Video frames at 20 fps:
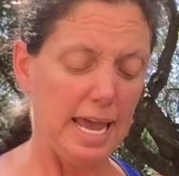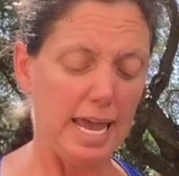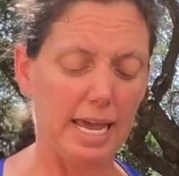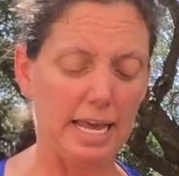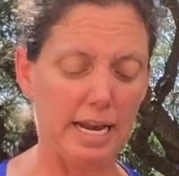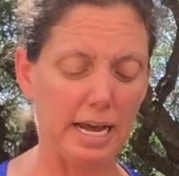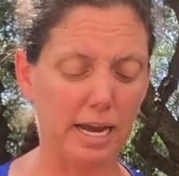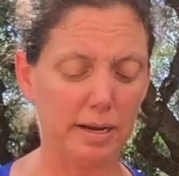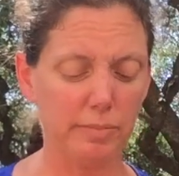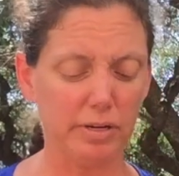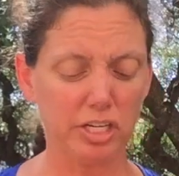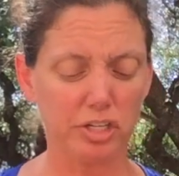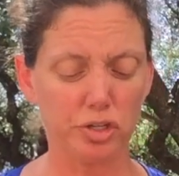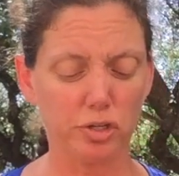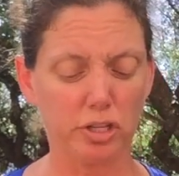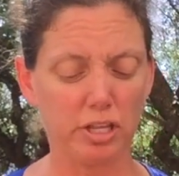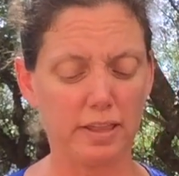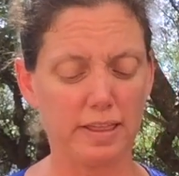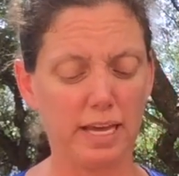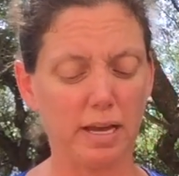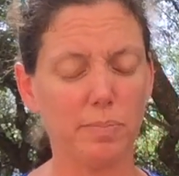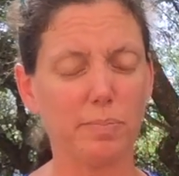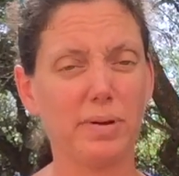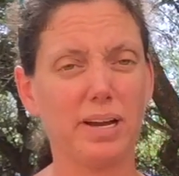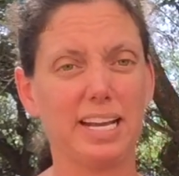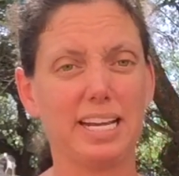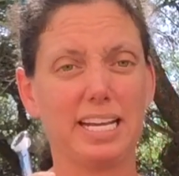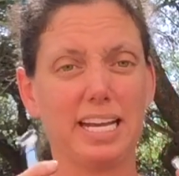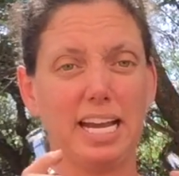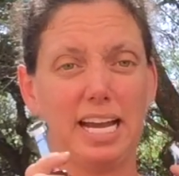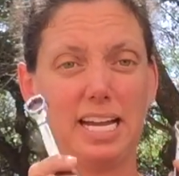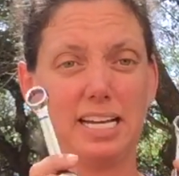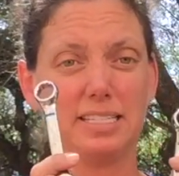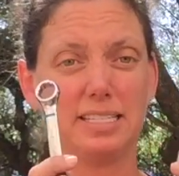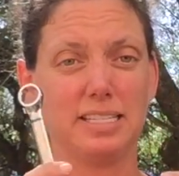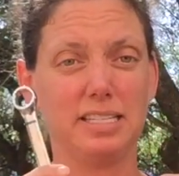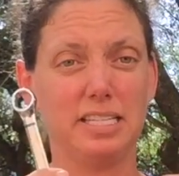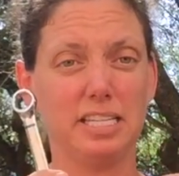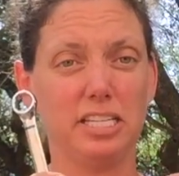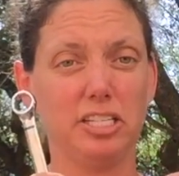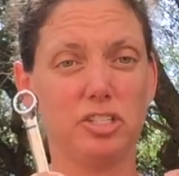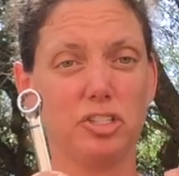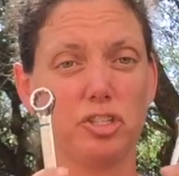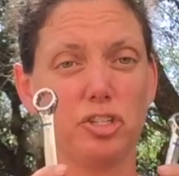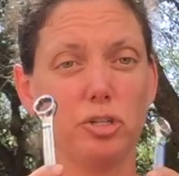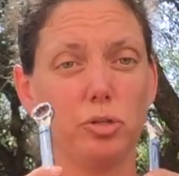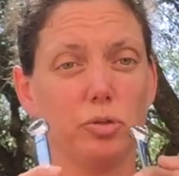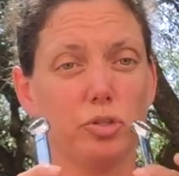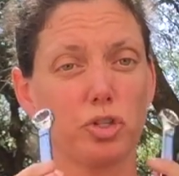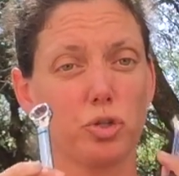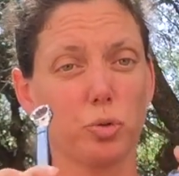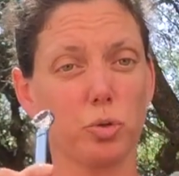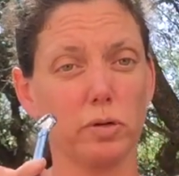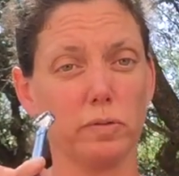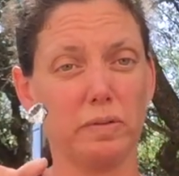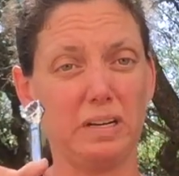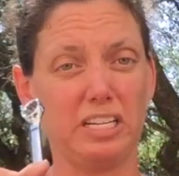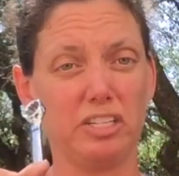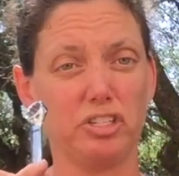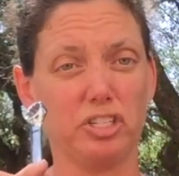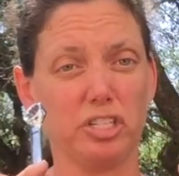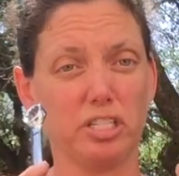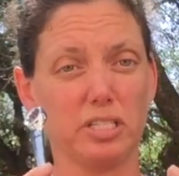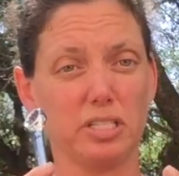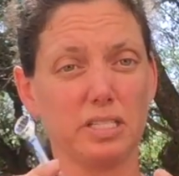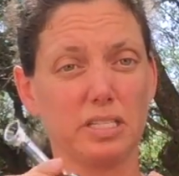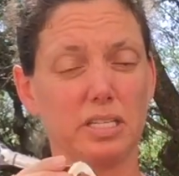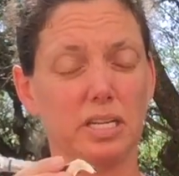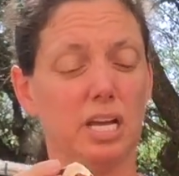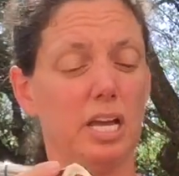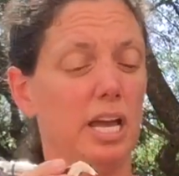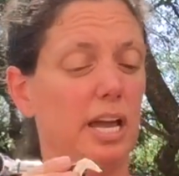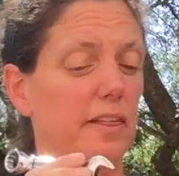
and I make sure that that bike has these two short wrenches.